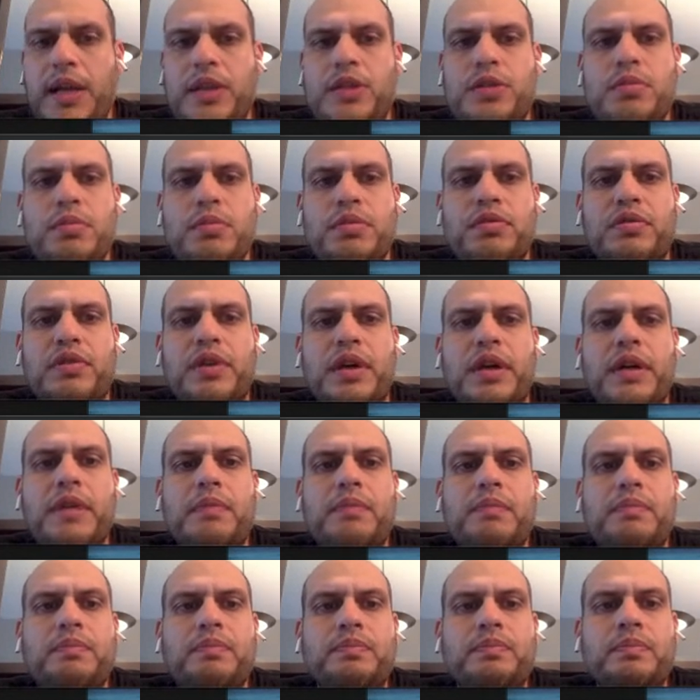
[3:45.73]
Right, let's move
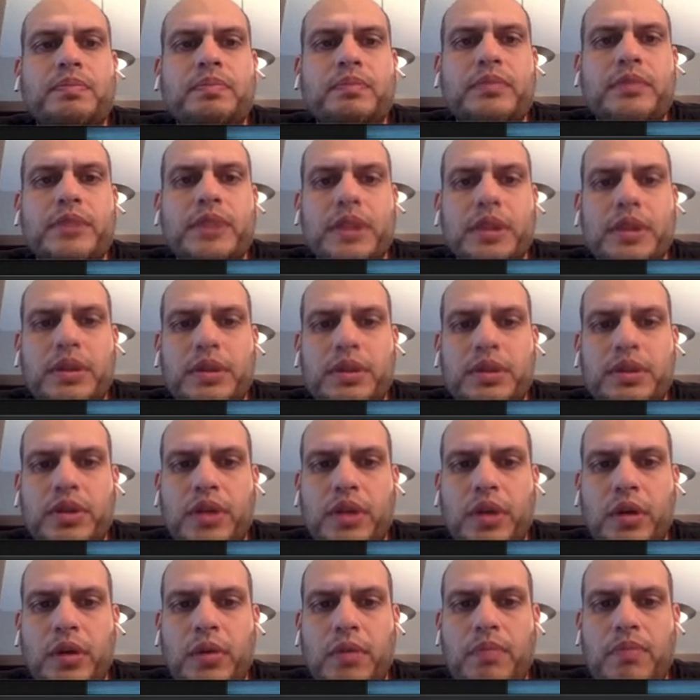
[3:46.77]
on.
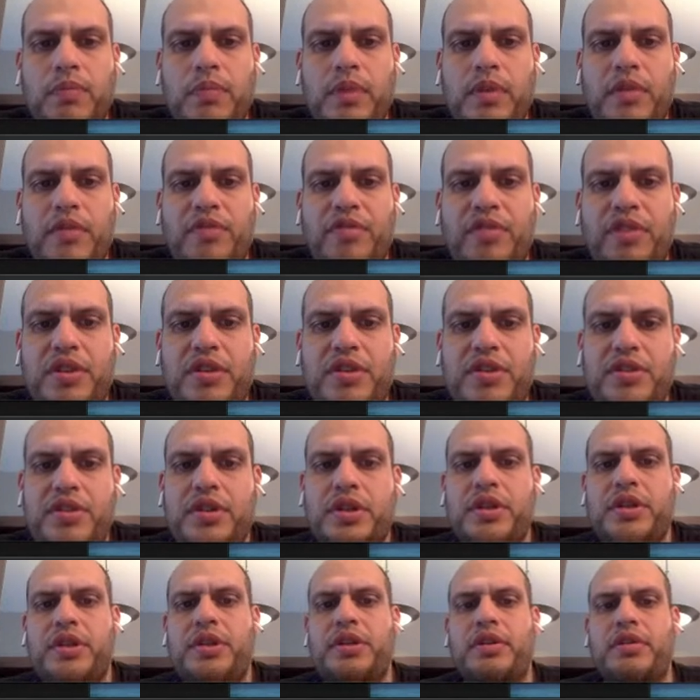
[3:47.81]
So
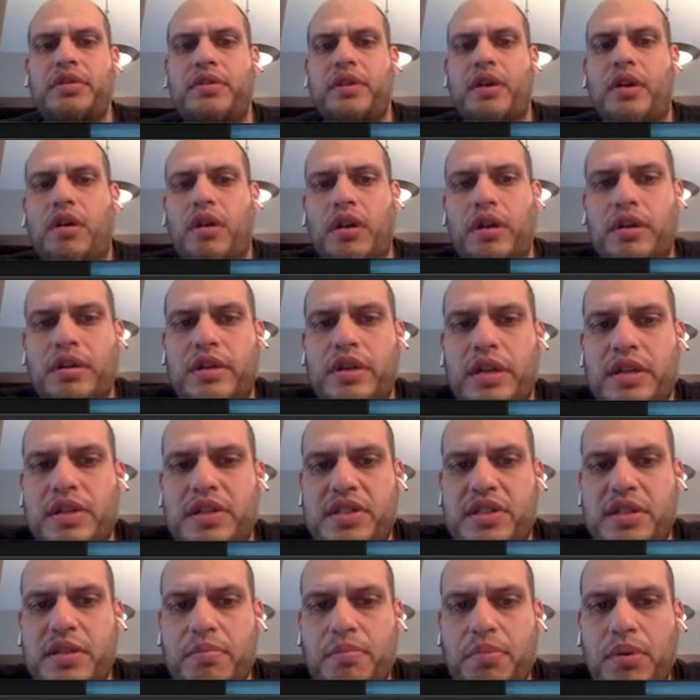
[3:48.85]
first, on
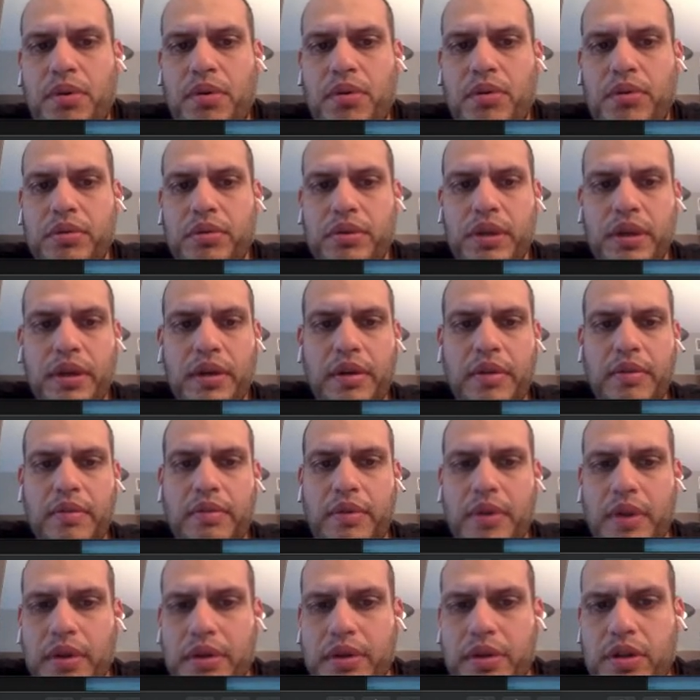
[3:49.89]
the simple
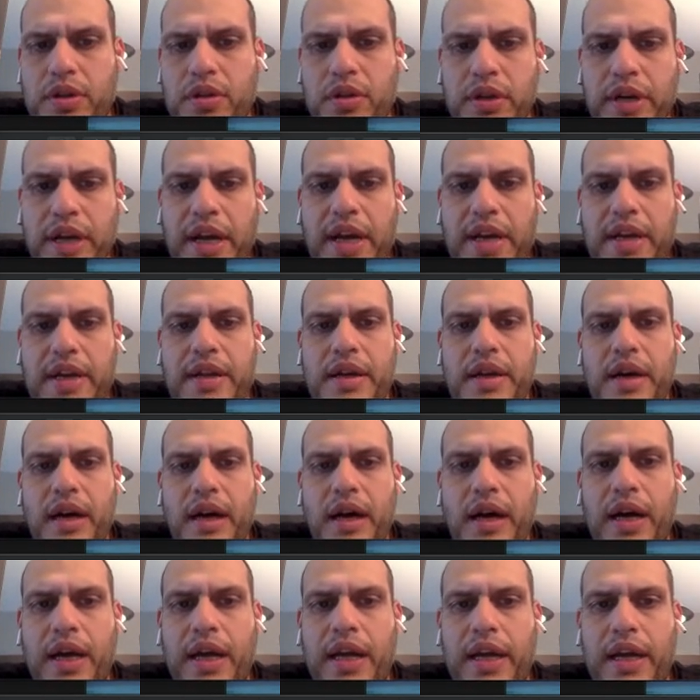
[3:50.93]
neural net,
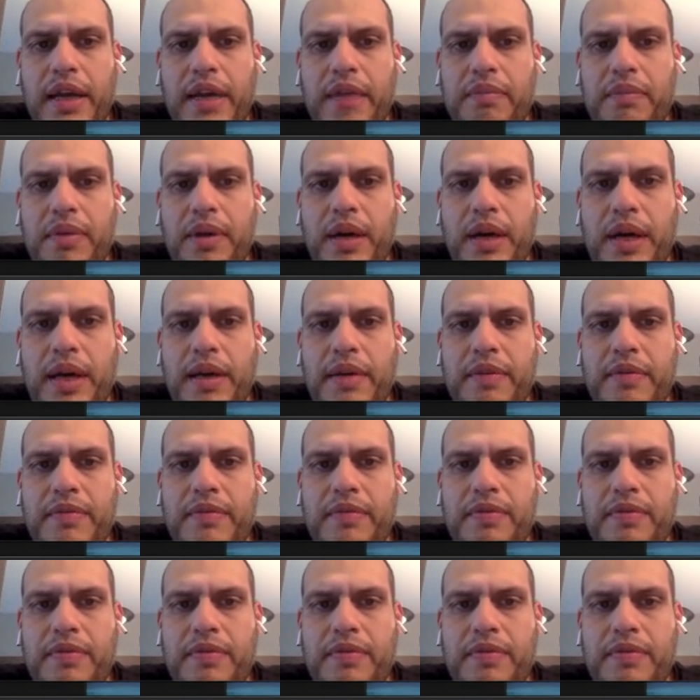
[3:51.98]
I